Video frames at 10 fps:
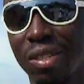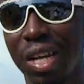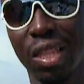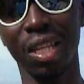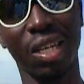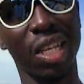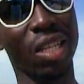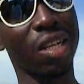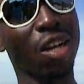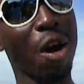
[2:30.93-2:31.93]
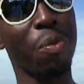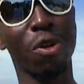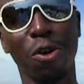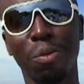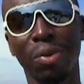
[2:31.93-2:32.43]
I think a
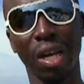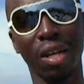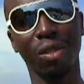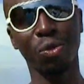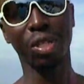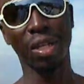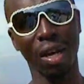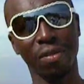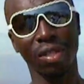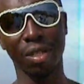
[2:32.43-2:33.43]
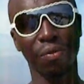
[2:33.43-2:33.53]
couple of them kind of have the